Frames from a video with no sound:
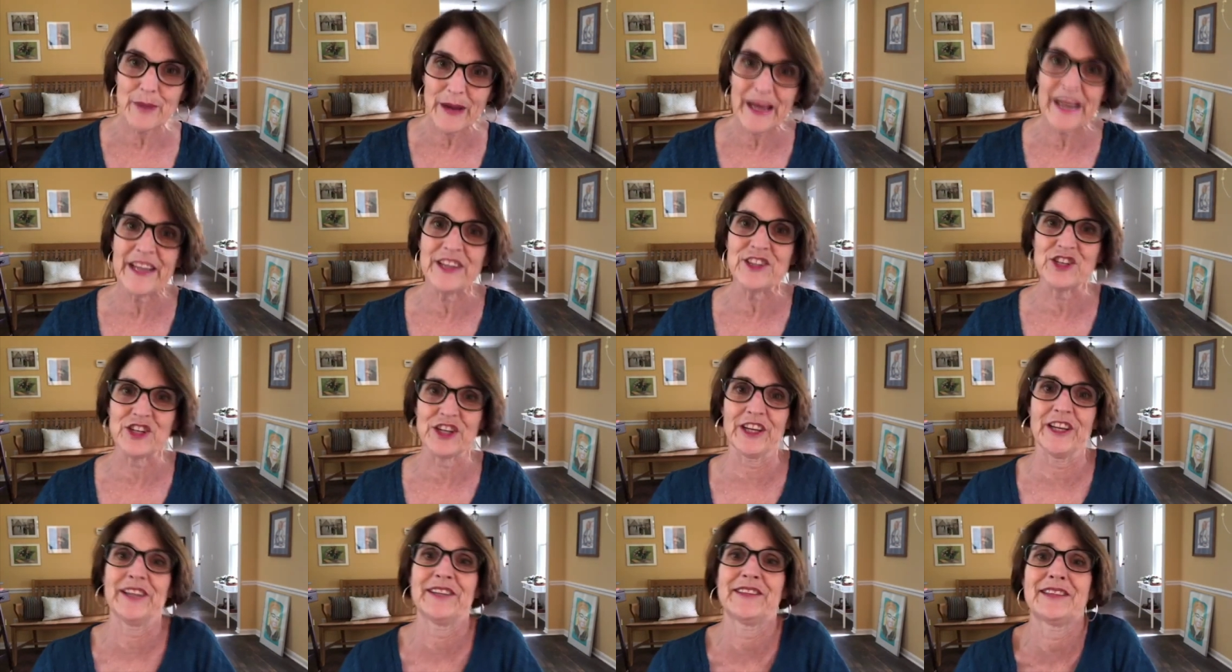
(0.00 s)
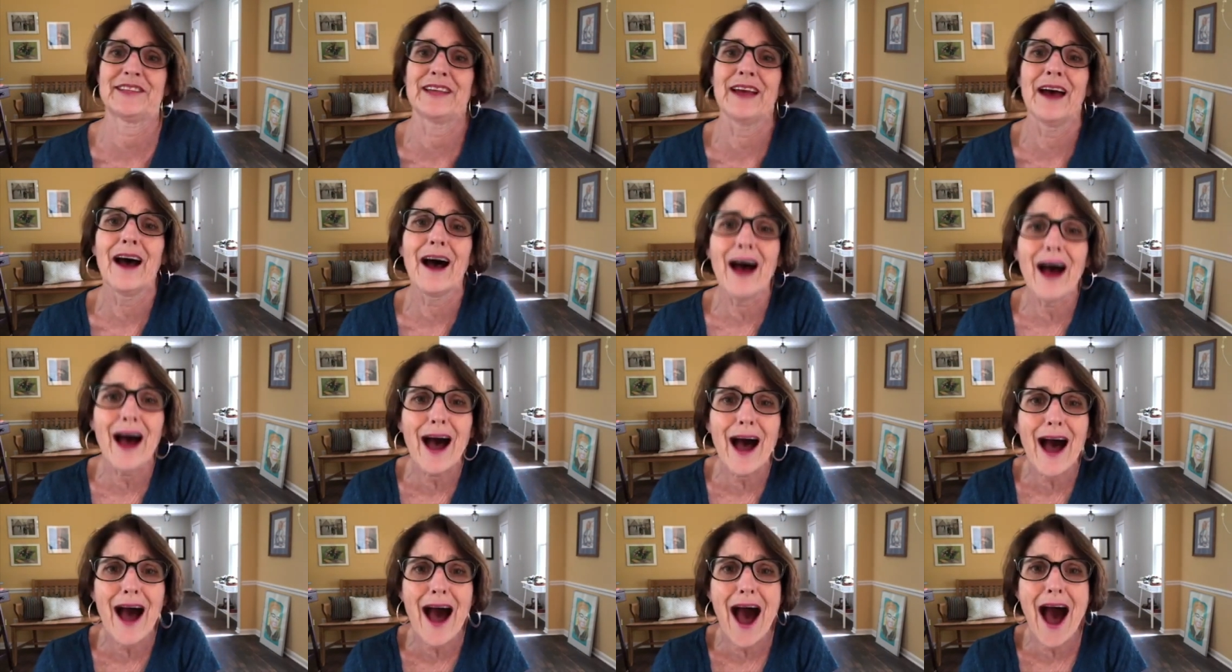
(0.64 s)
pages
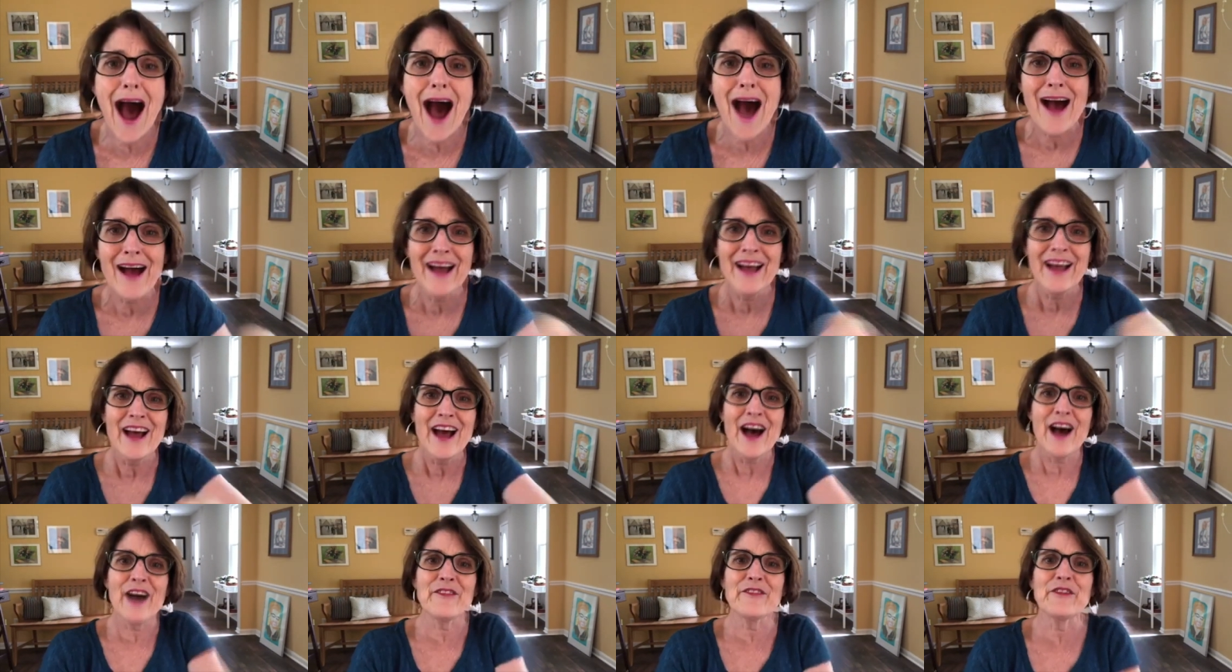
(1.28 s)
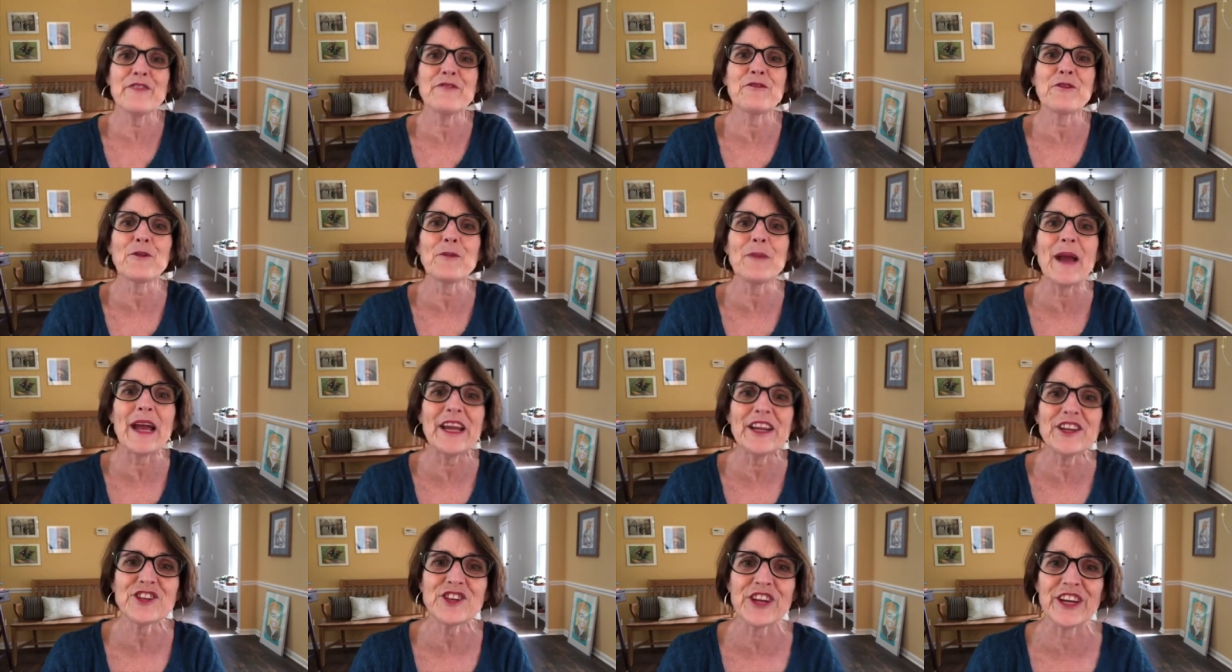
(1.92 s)
of
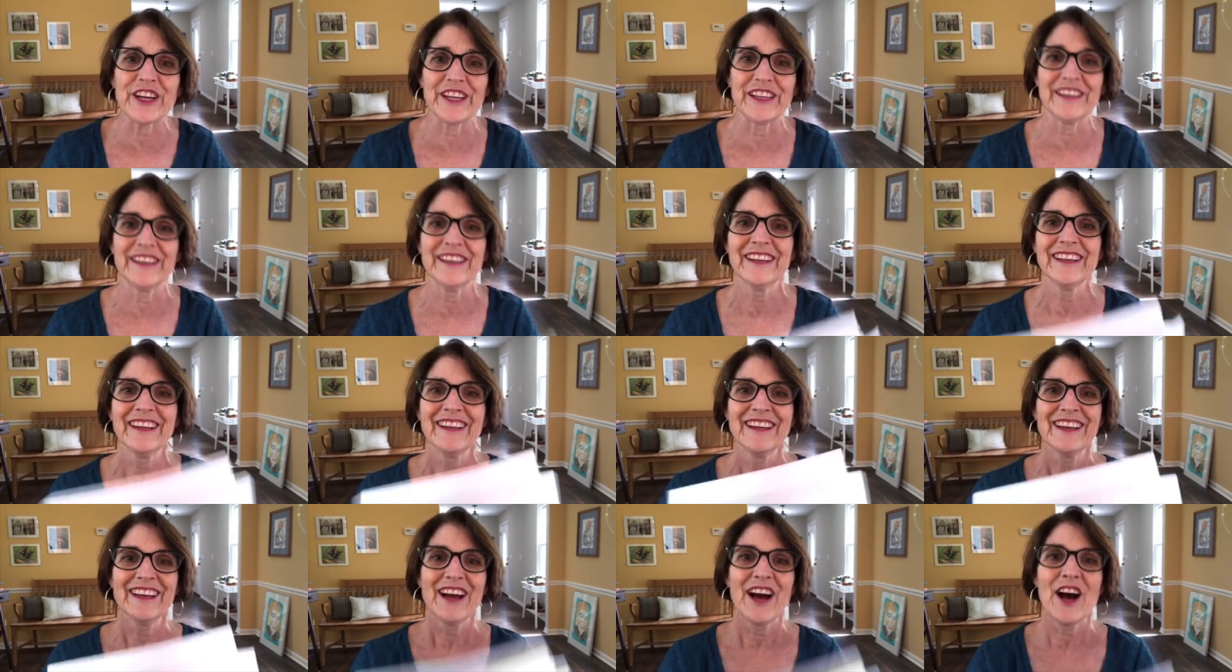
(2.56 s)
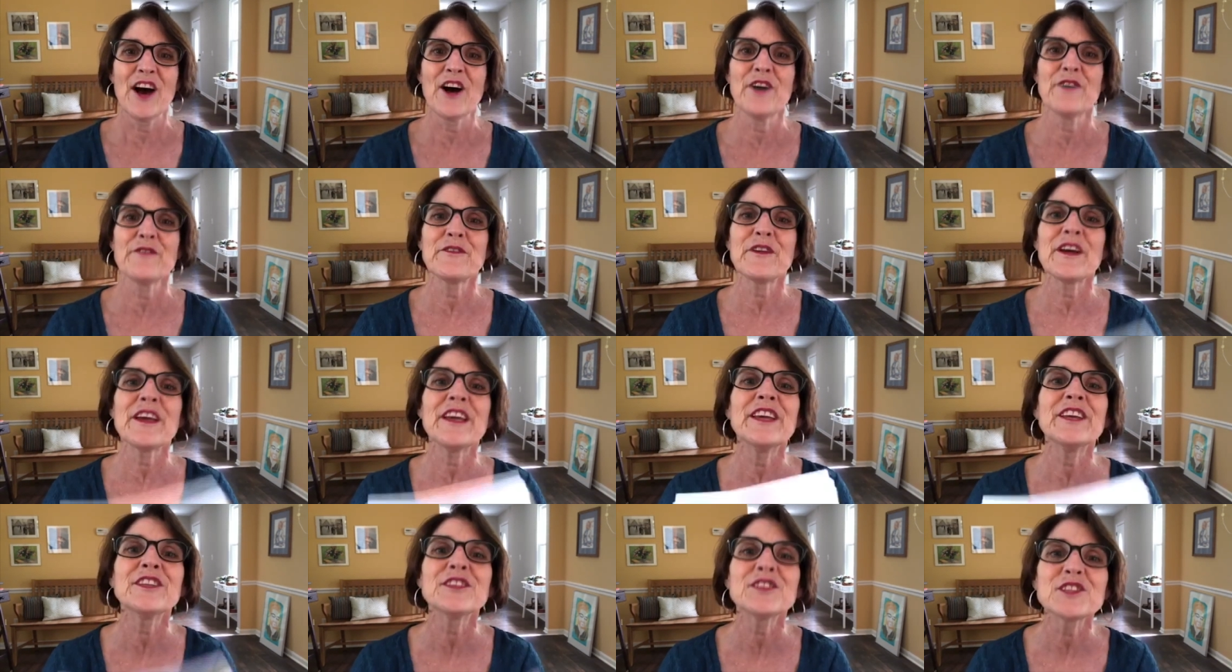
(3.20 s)
information, of
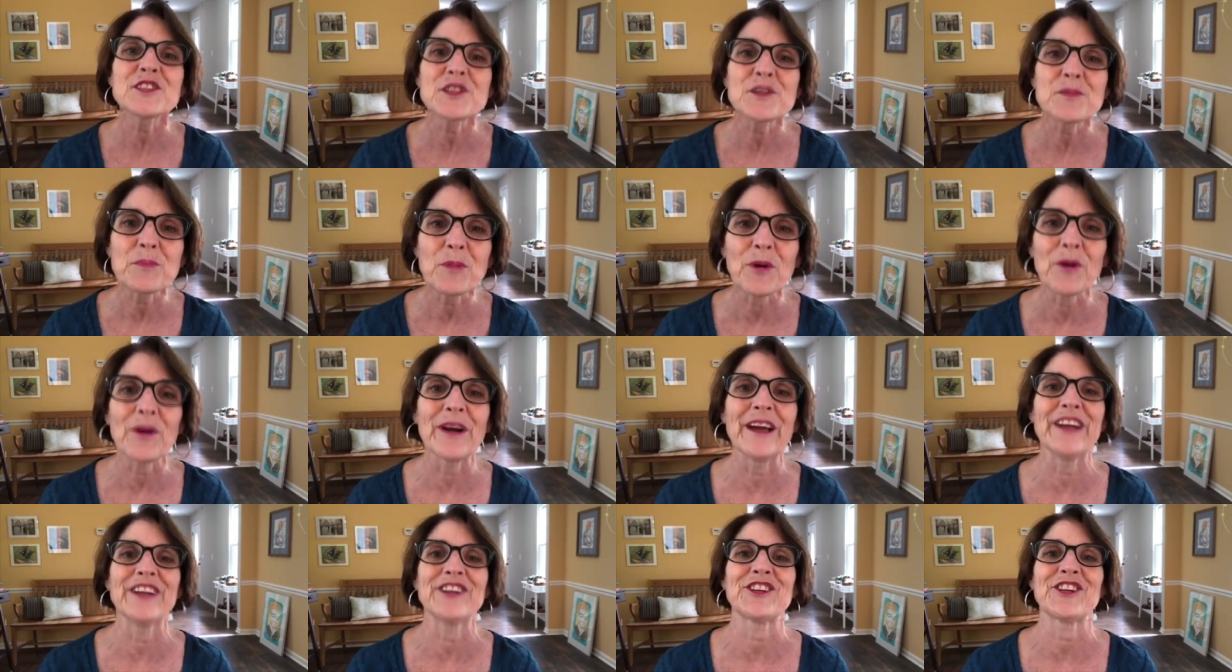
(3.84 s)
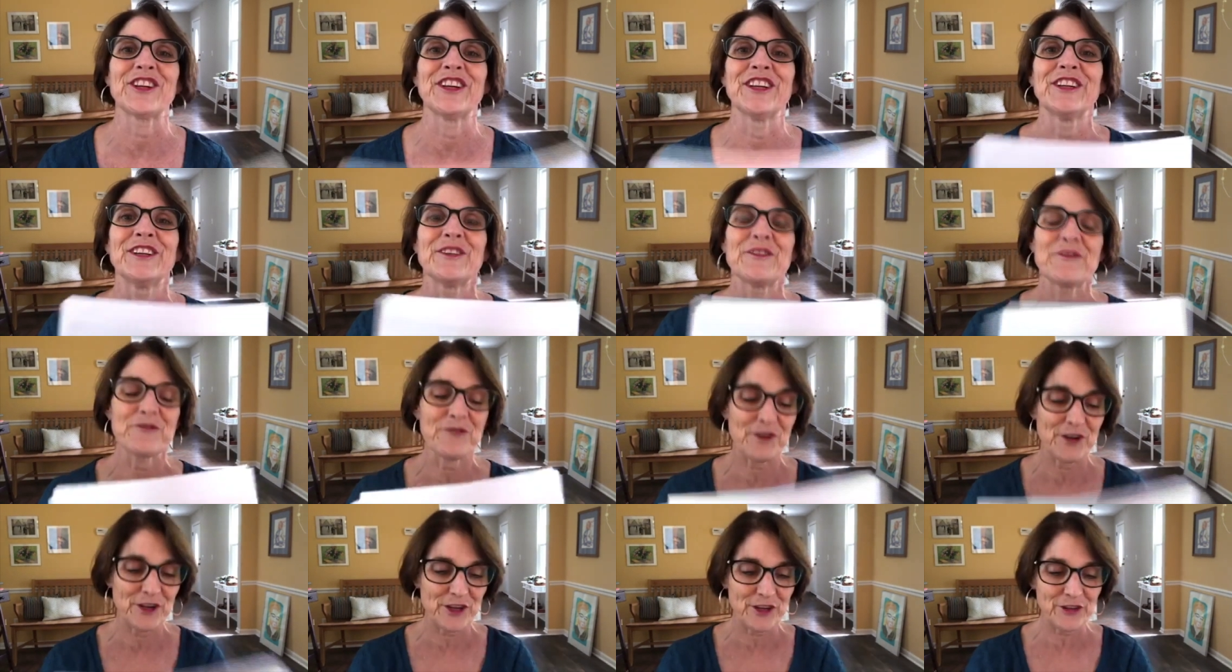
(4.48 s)
inspiration
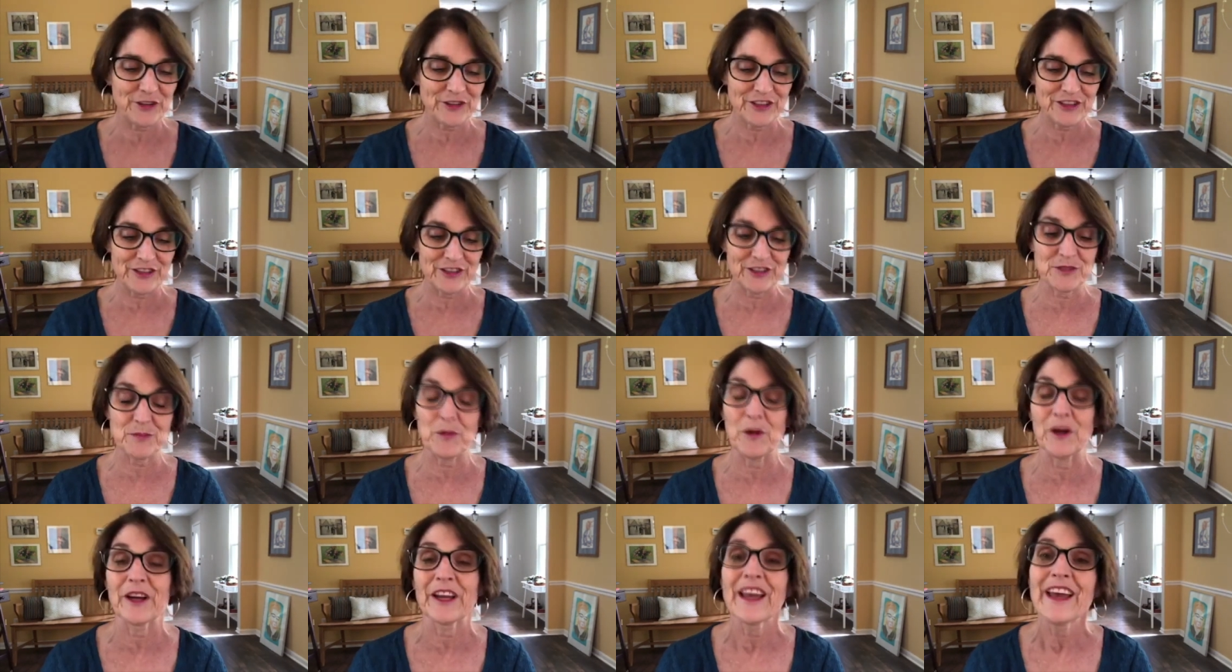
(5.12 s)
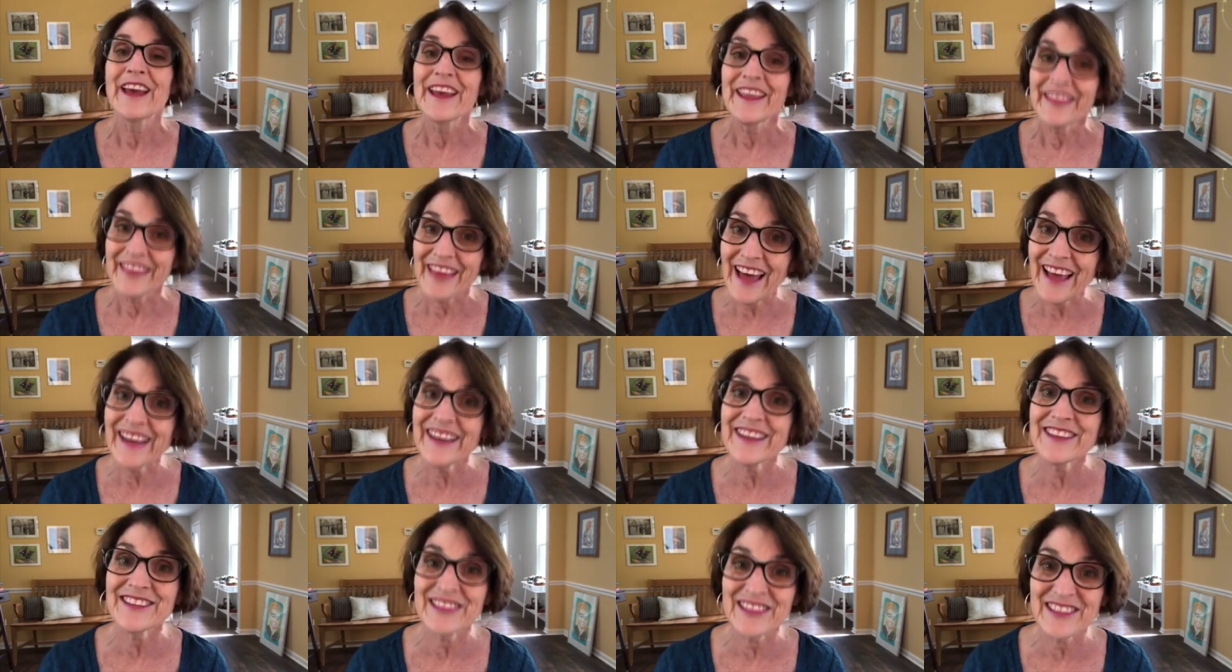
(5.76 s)
for using this book. That
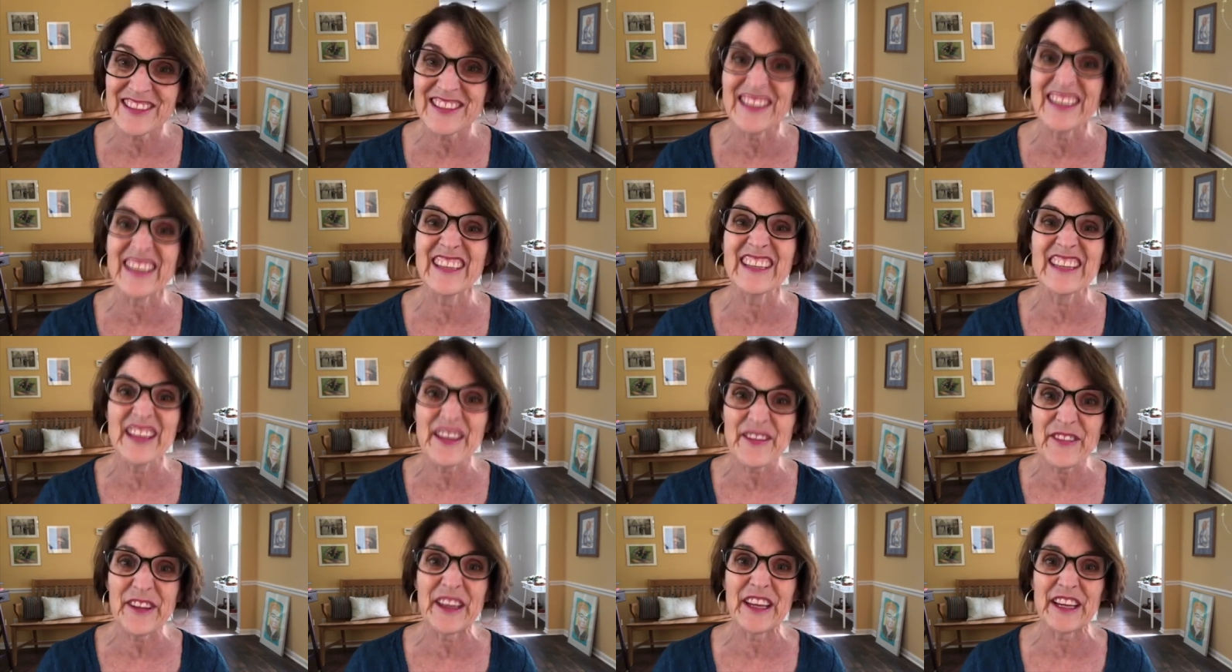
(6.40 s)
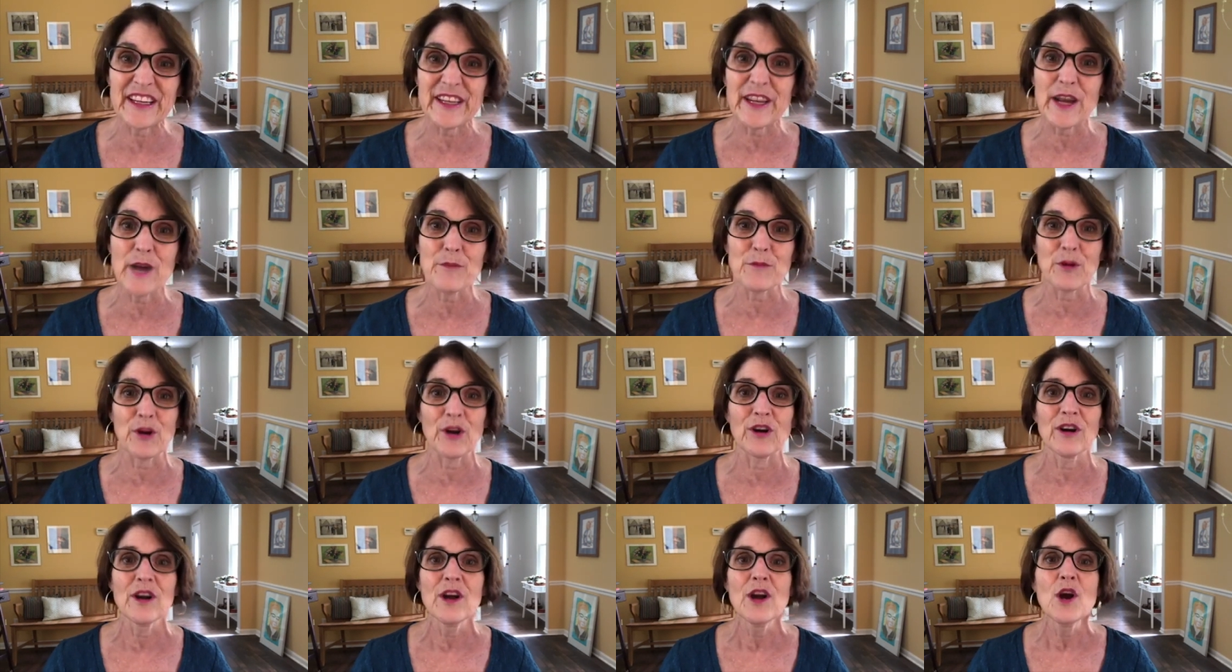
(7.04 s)
is a significant
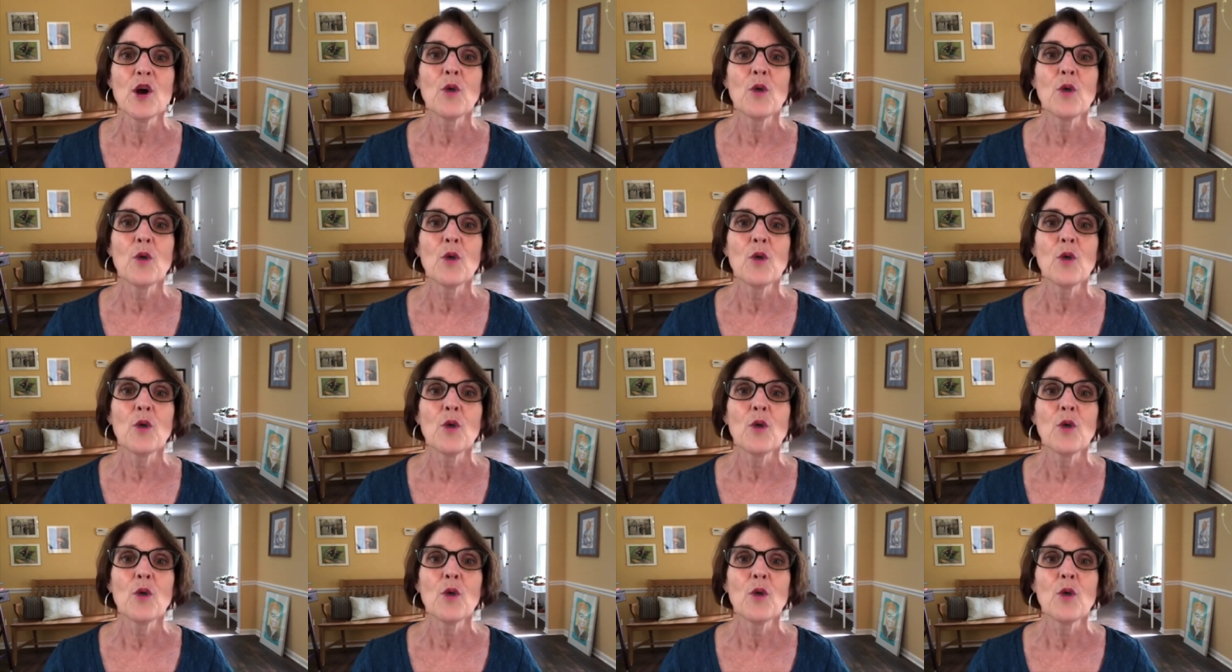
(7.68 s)
number.